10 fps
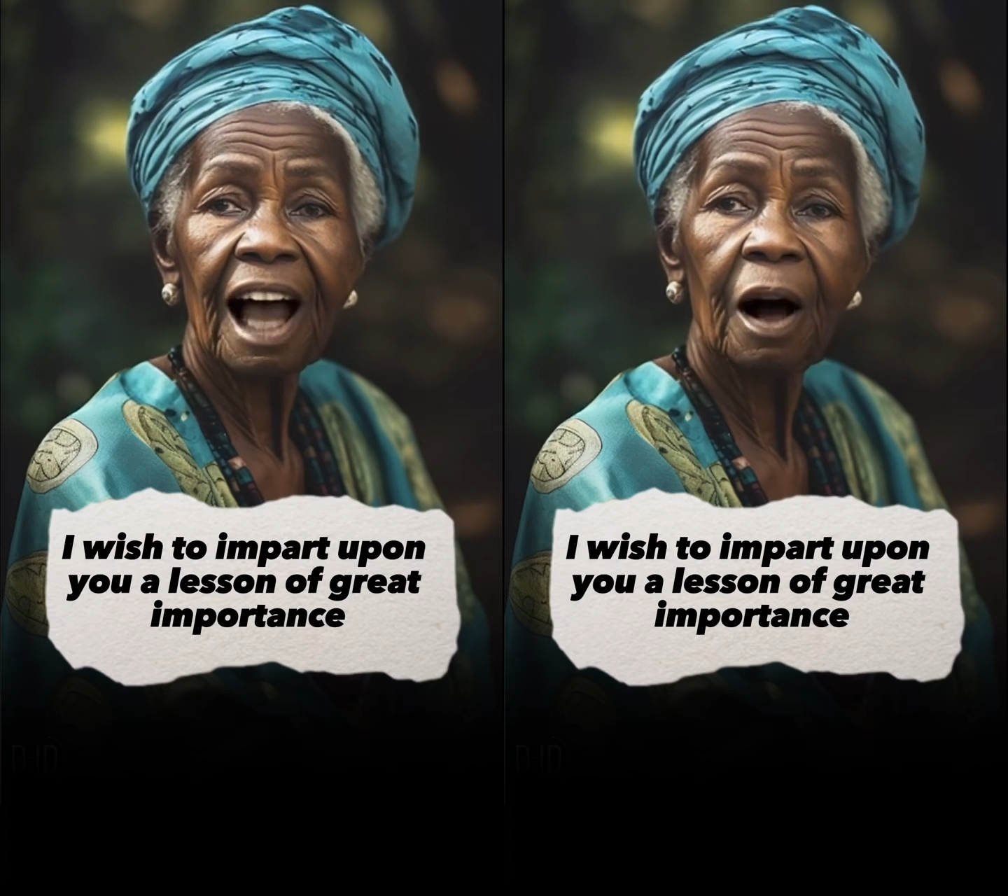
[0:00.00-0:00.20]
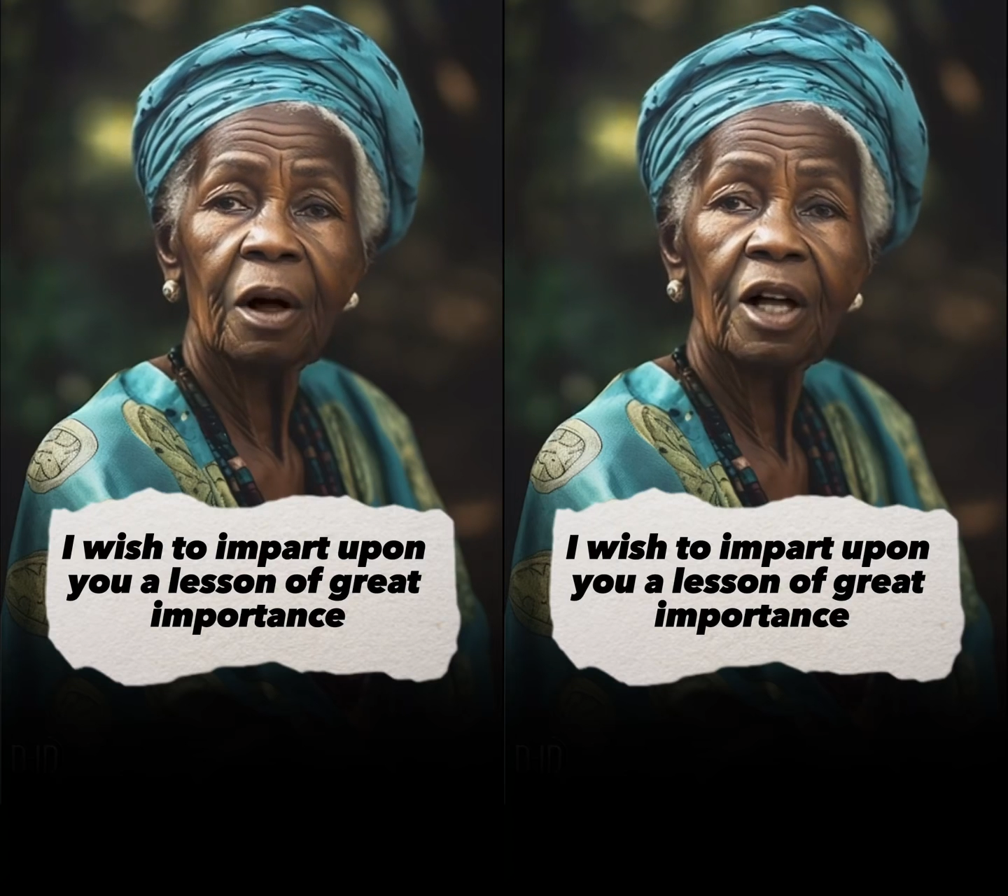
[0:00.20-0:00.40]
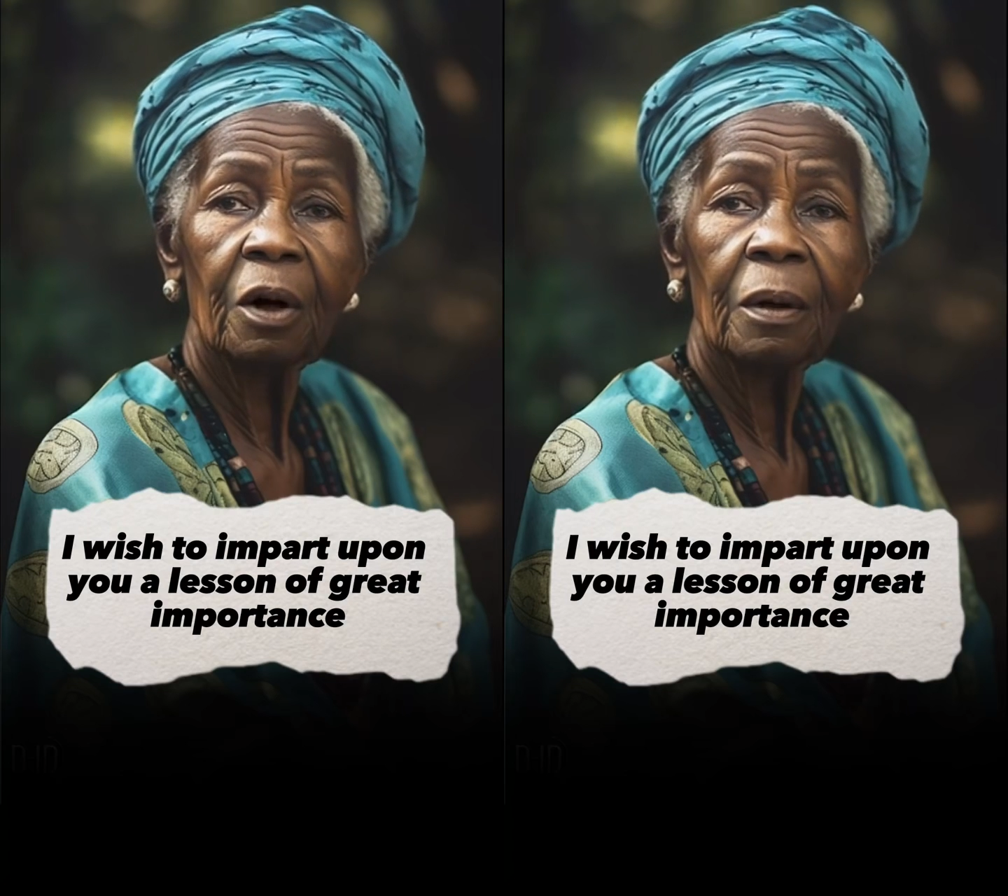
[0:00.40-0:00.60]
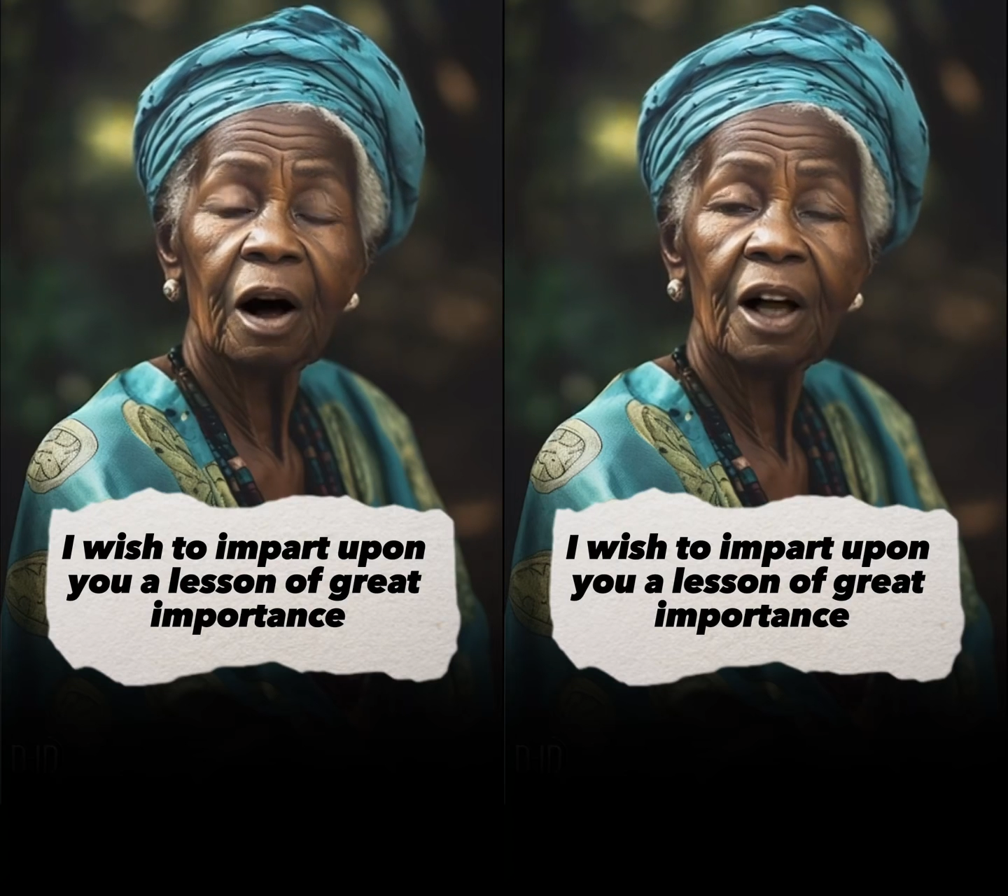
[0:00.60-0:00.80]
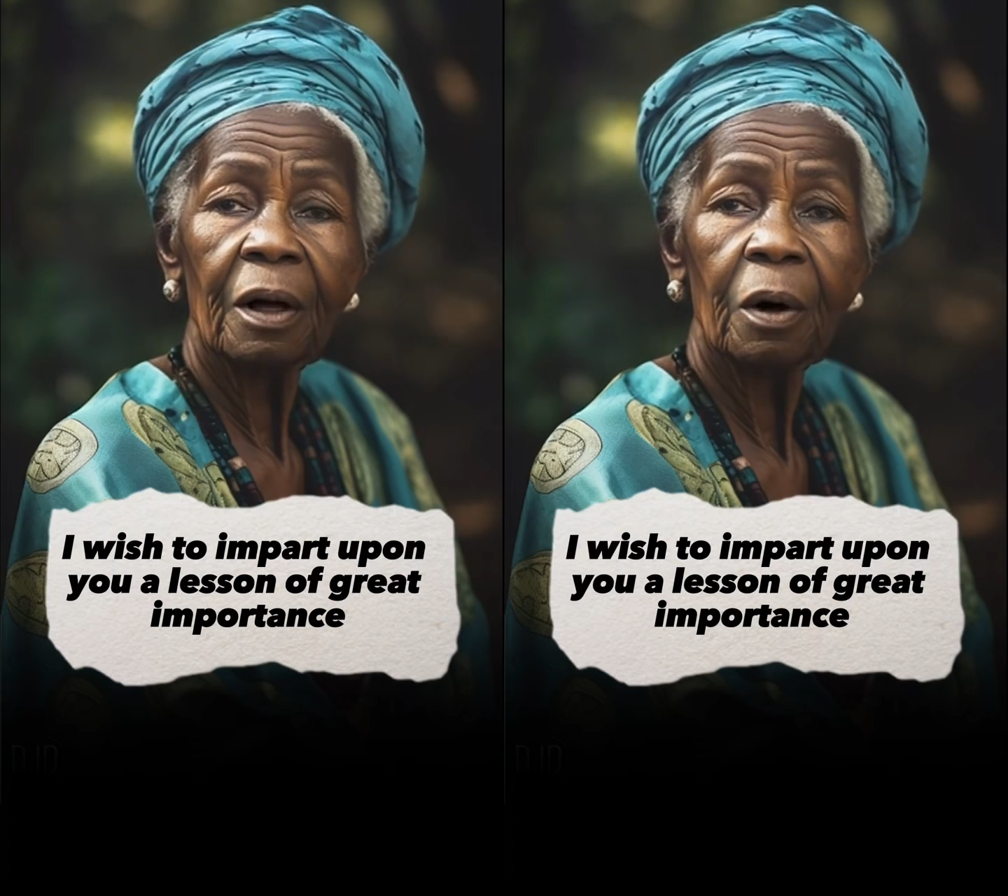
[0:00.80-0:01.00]
I wish to
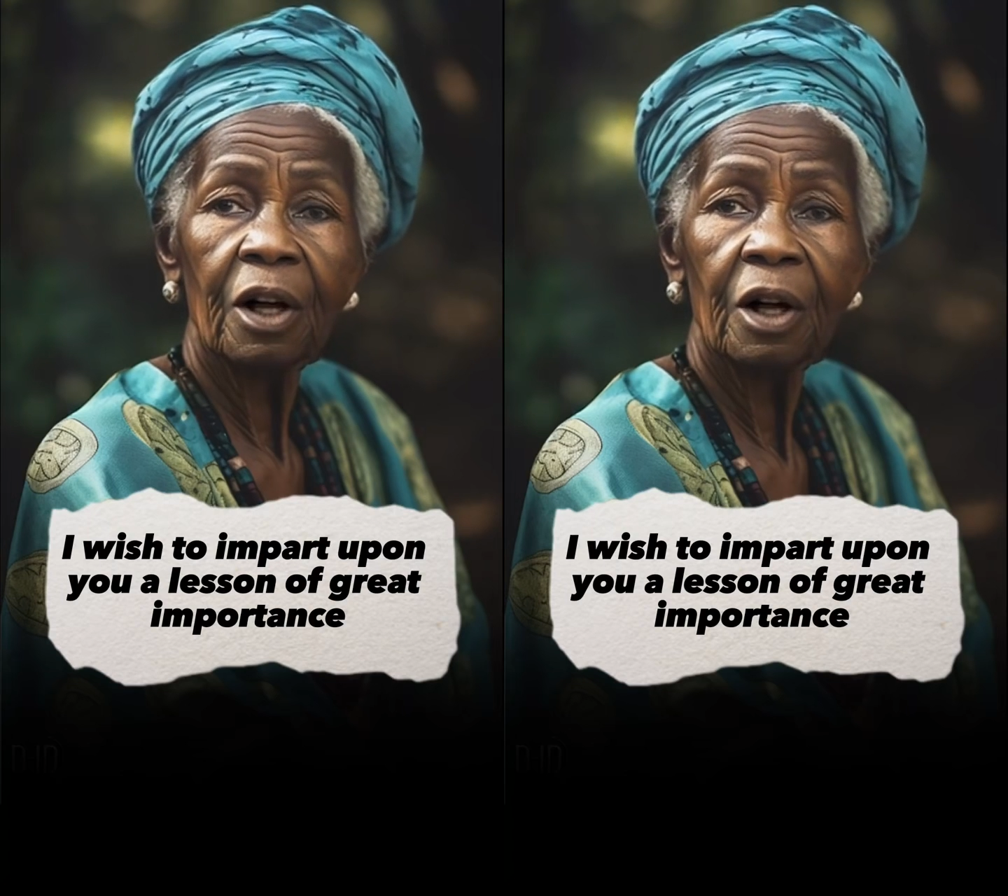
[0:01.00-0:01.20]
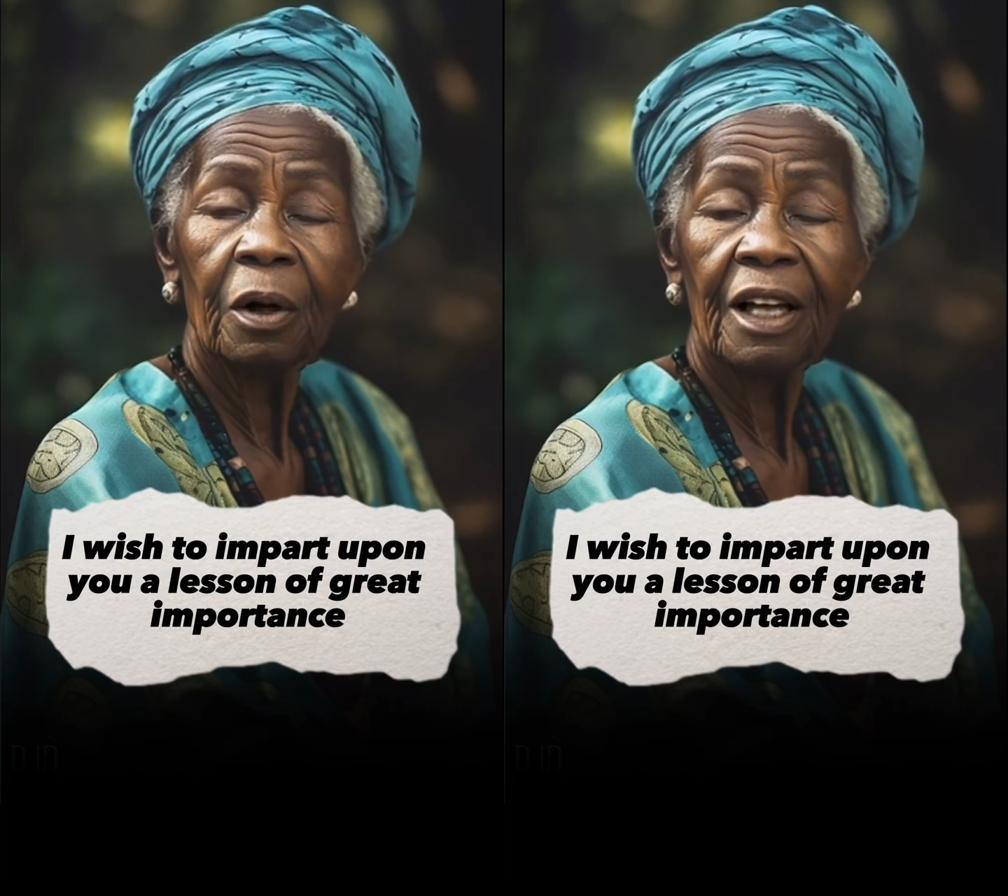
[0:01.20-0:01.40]
impart upon you a